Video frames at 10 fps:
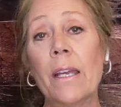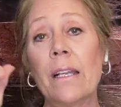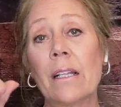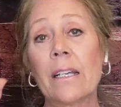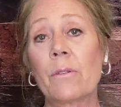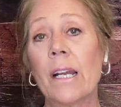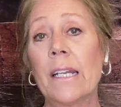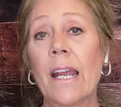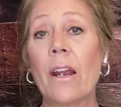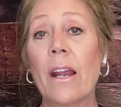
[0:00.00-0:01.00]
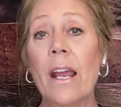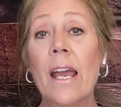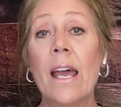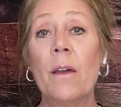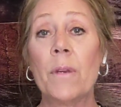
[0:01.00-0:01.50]
and click right there
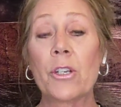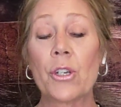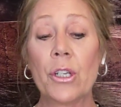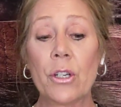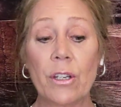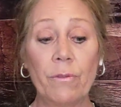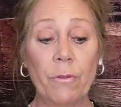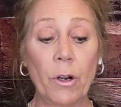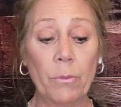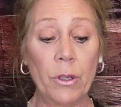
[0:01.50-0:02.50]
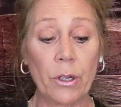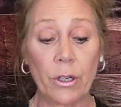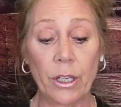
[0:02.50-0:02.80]
and make sure you confirm your,